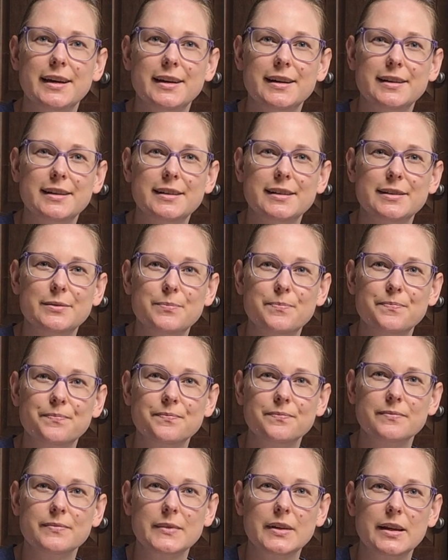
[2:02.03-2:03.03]

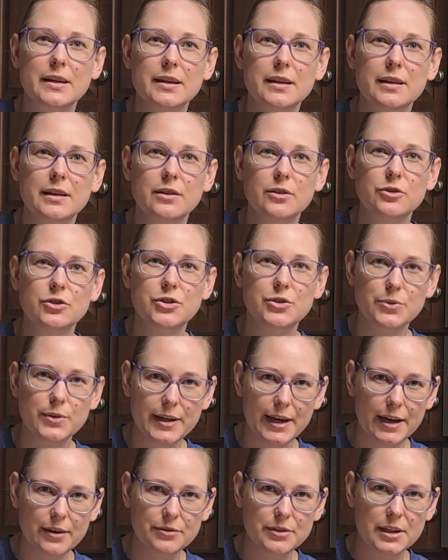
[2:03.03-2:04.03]

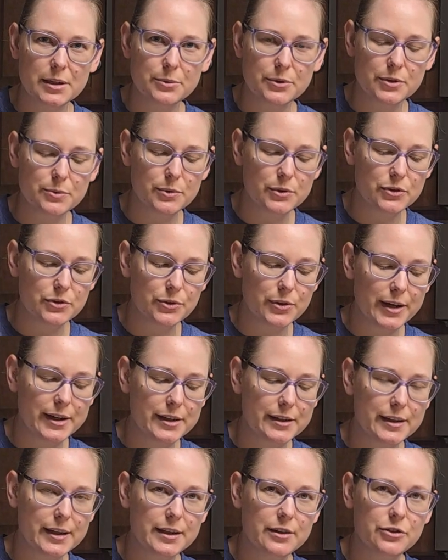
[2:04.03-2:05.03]
2.5 tablespoons
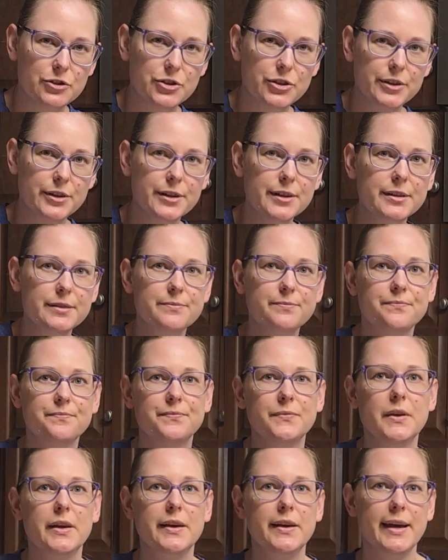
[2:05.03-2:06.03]
granulated sugar,
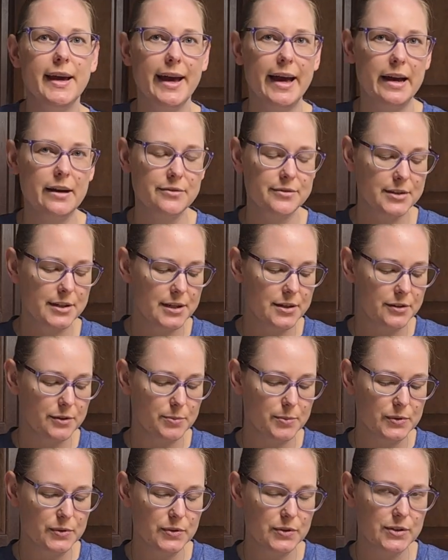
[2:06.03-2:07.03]
1/2
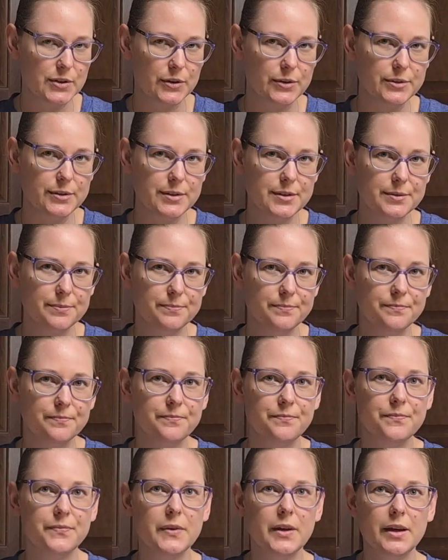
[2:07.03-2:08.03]
teaspoon salt,
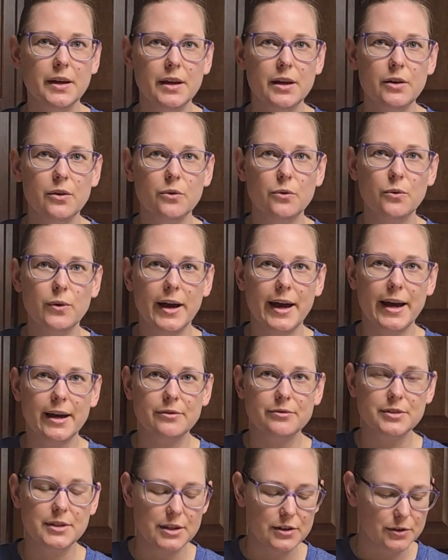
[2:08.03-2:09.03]

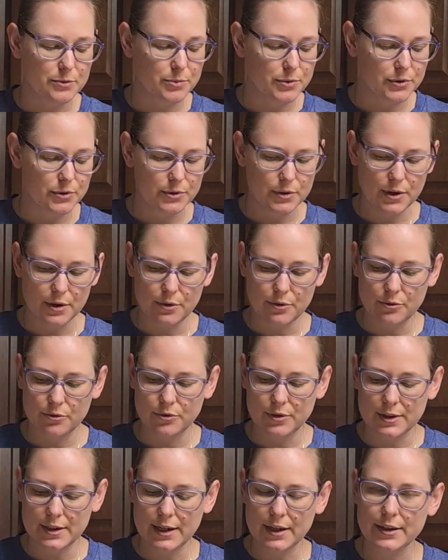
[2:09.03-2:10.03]
1/2 teaspoon
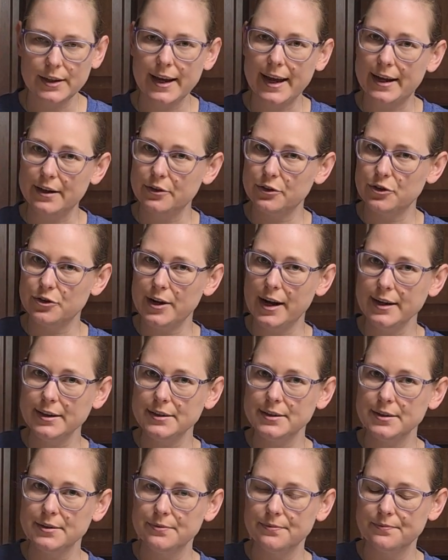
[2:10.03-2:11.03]
vanilla
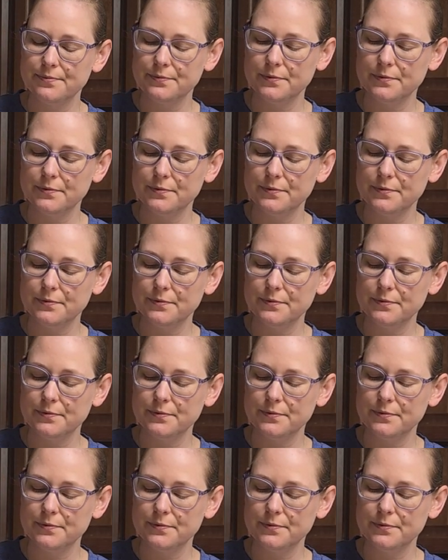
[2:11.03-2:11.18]
extract,